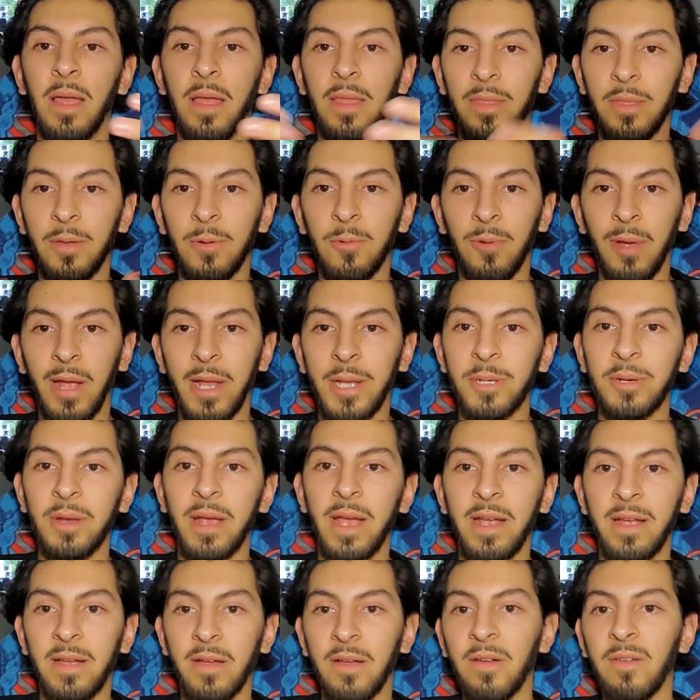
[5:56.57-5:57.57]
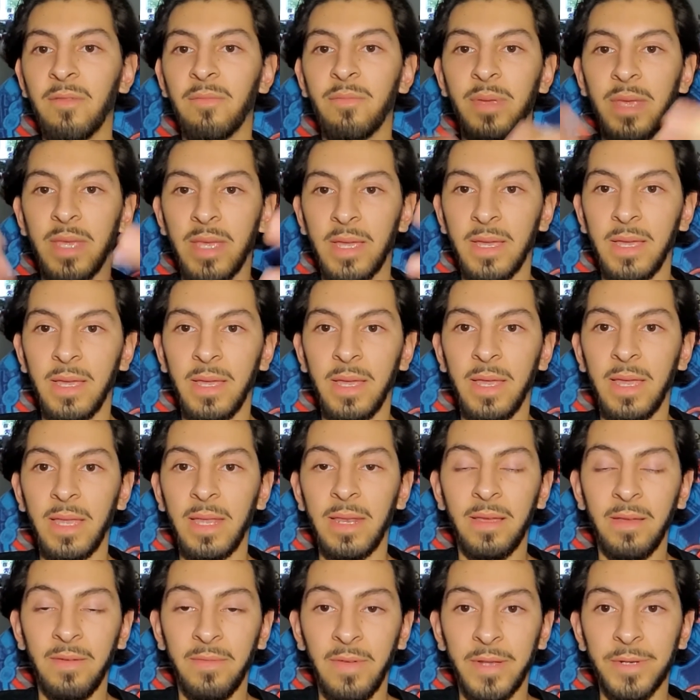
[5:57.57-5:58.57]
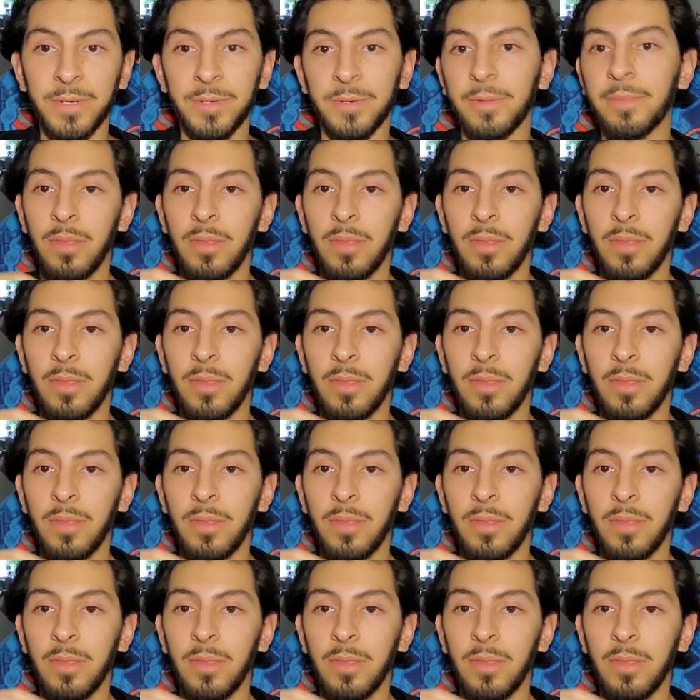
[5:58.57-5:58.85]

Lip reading: the right track of being an Avenger.